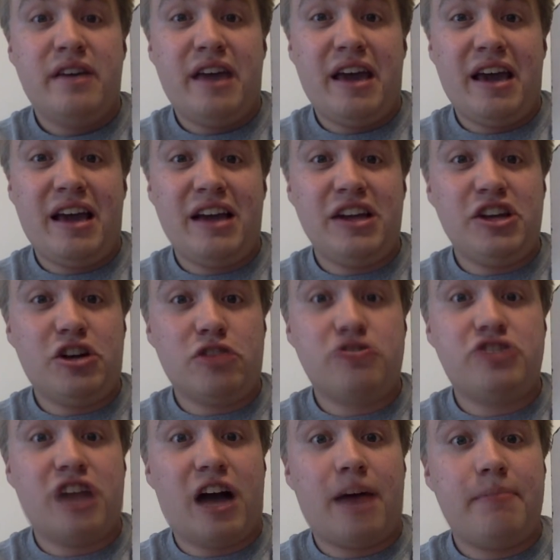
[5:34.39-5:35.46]
And your
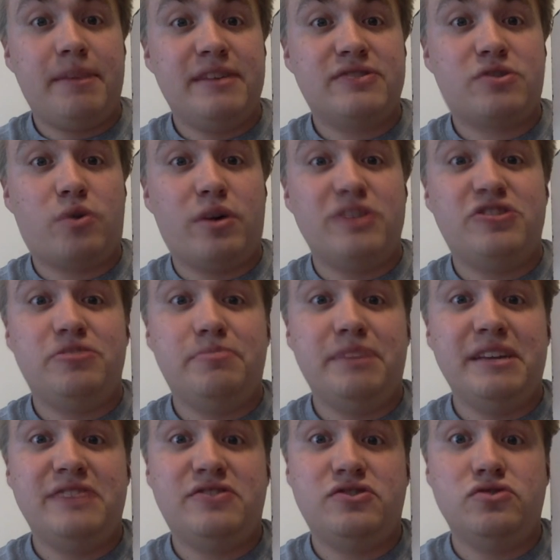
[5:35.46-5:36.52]
job is going to
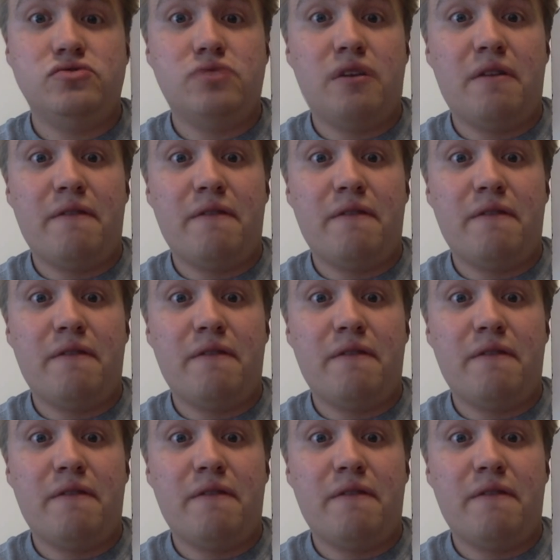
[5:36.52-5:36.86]
be to